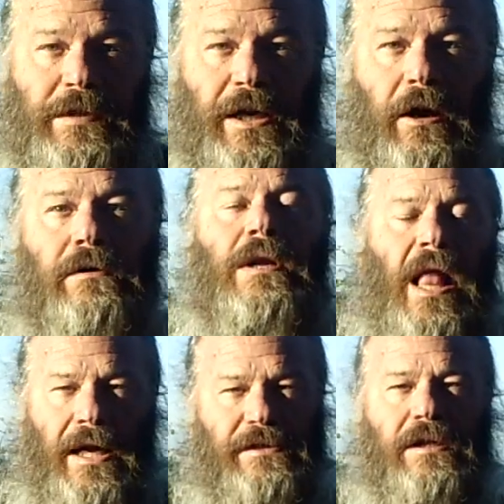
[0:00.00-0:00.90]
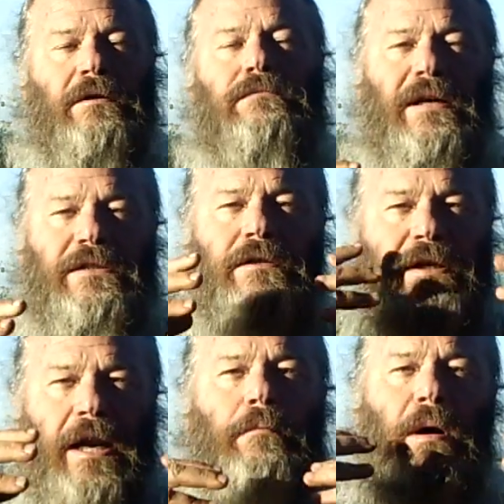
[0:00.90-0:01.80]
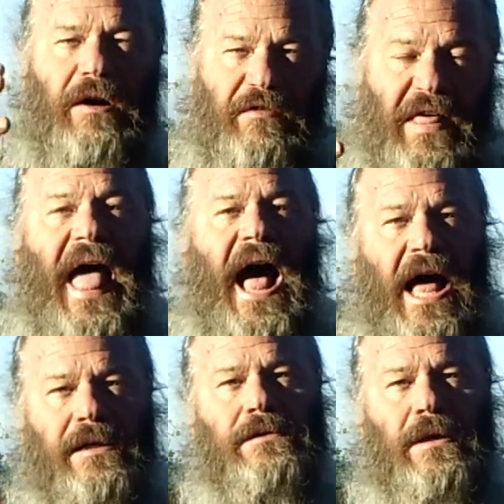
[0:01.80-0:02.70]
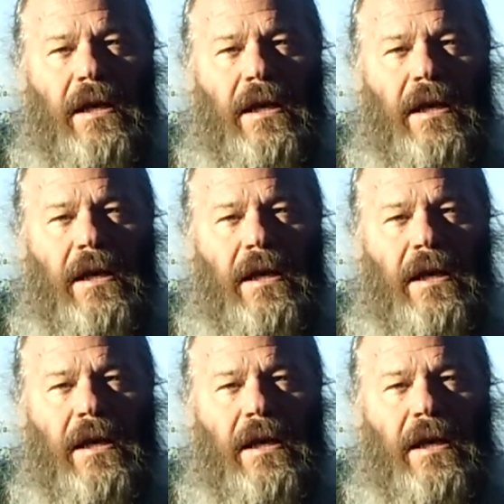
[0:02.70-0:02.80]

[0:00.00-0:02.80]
You know, and so once you get above that,